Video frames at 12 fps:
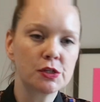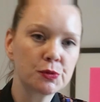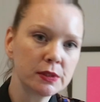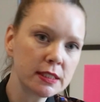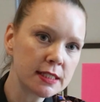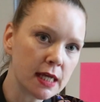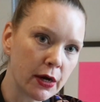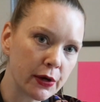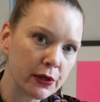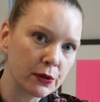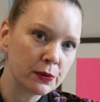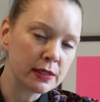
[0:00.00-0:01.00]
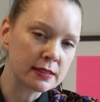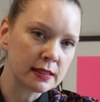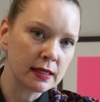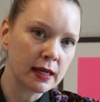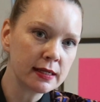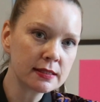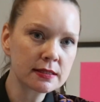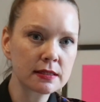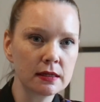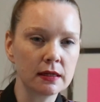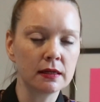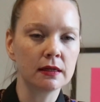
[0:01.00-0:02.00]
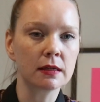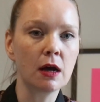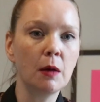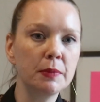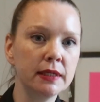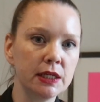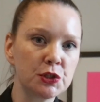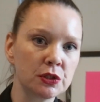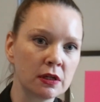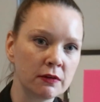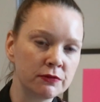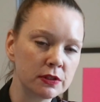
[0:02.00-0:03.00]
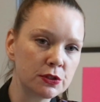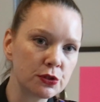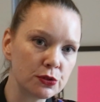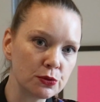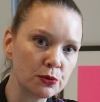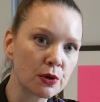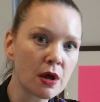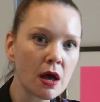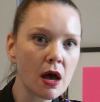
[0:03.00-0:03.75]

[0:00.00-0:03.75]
the Trinitario is a nice combination of the two.